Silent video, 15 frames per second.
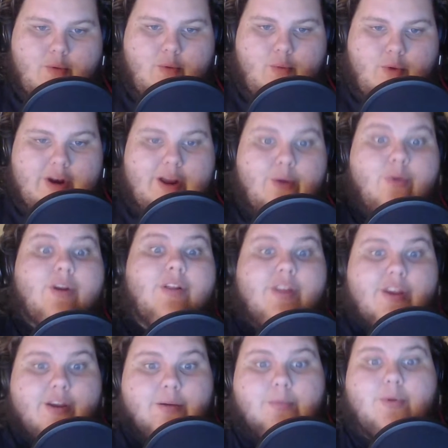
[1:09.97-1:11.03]
what I
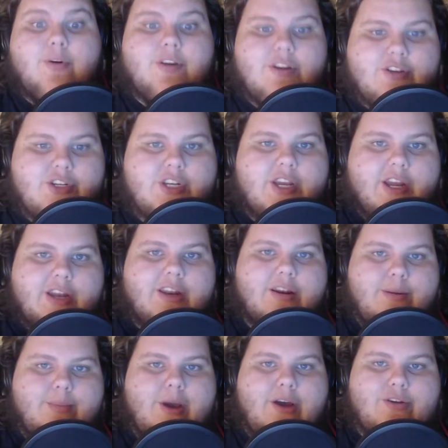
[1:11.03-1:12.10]
really appreciated
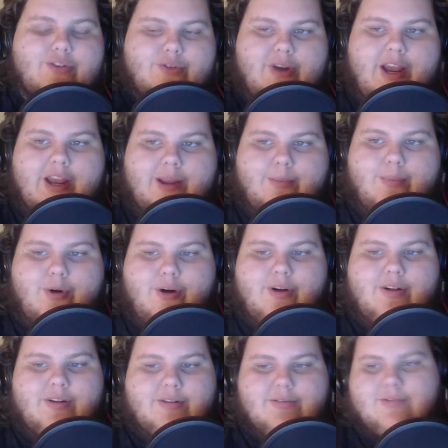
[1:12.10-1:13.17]
about Dragon
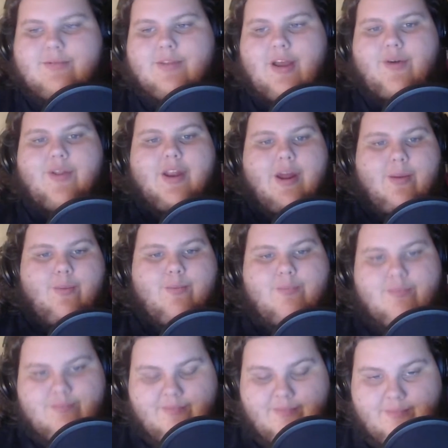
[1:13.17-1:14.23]
Ball, now that I'm
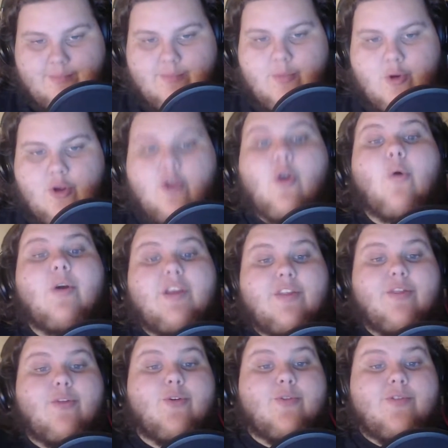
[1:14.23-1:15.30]
going
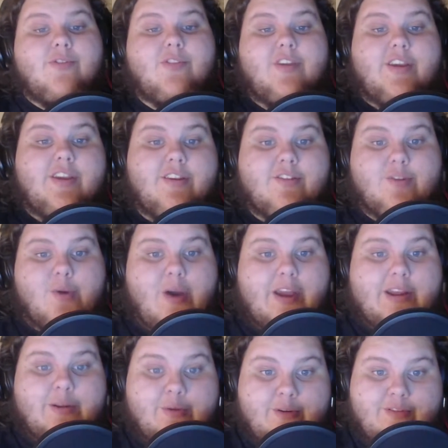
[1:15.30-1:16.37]
through Z so I
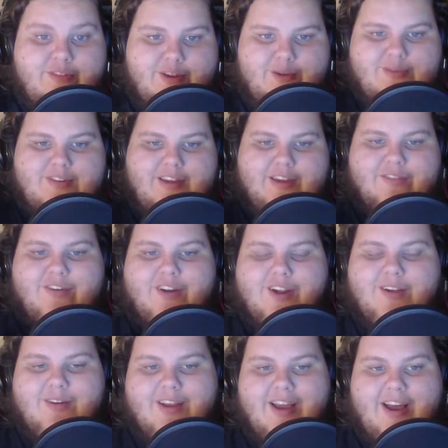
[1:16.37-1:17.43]
can review Z for
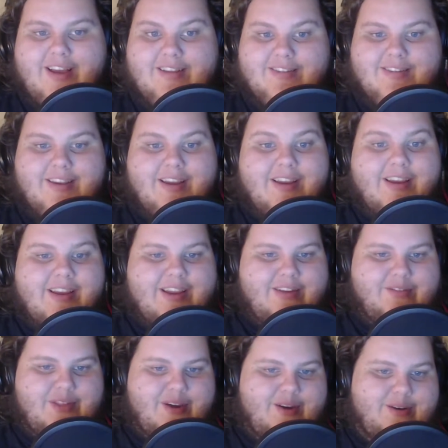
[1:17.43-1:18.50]
you guys,
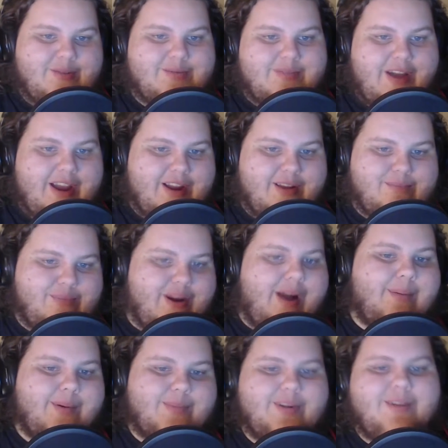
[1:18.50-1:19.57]
even though I could
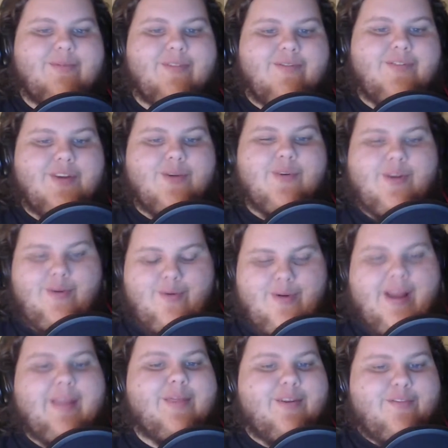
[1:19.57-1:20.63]
probably review it
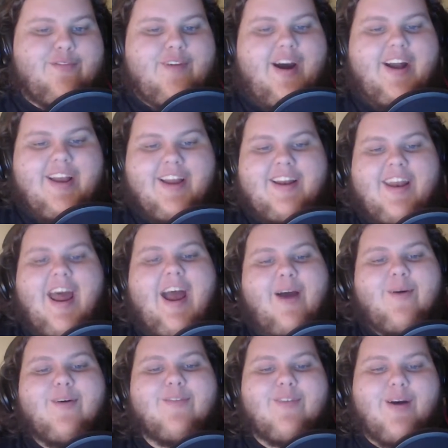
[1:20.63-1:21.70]
right the fuck
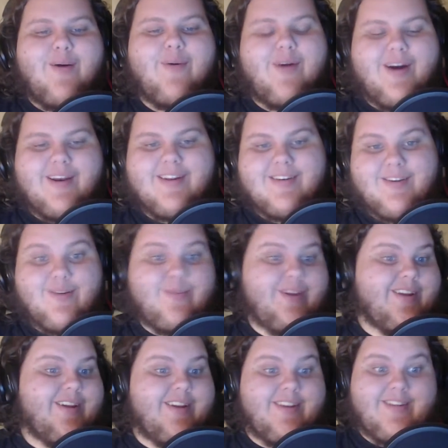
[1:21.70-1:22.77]
now if I wanted to,
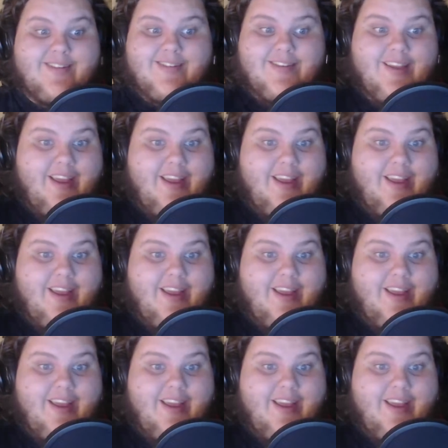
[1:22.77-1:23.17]
because